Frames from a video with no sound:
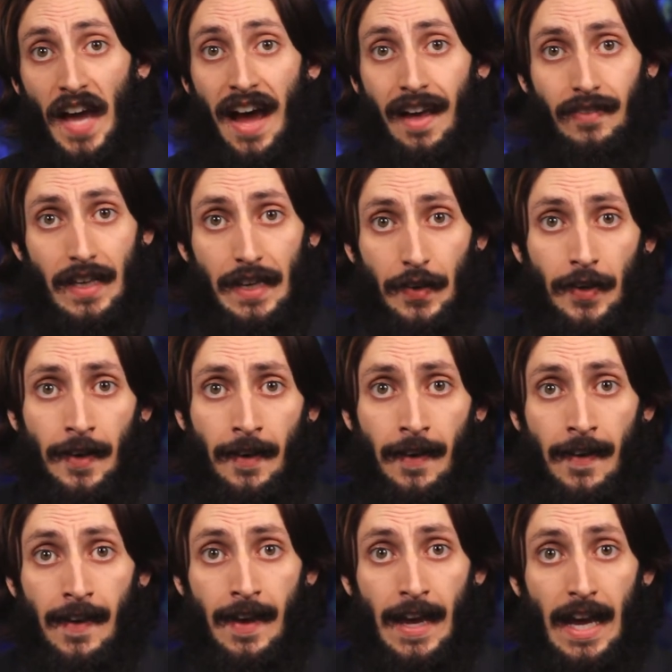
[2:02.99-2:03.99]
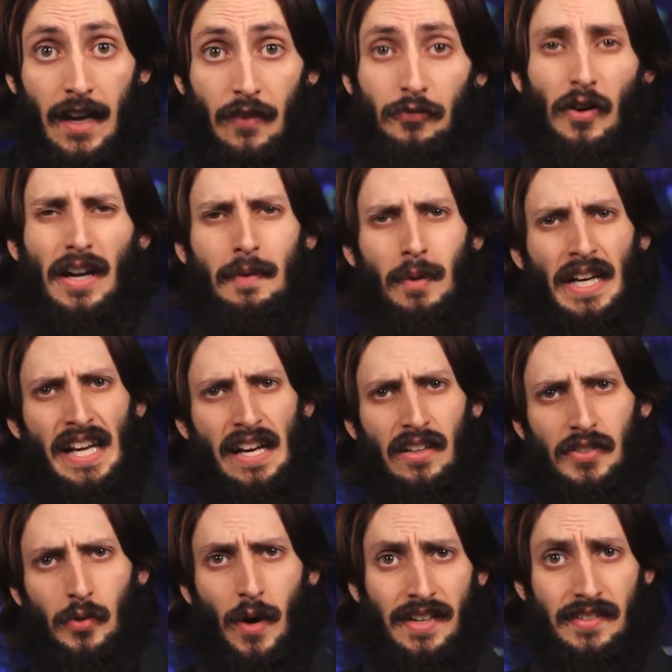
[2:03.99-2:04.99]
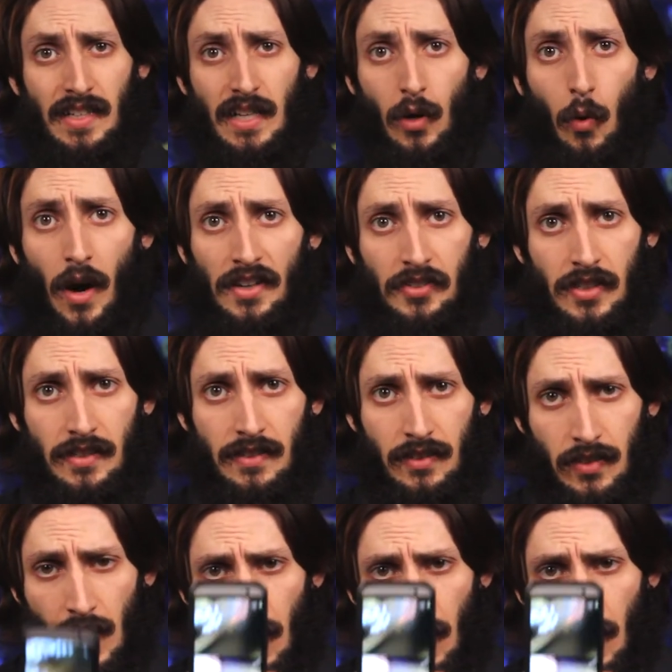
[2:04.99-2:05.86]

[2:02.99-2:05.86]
that later. And for anybody else who has any questions,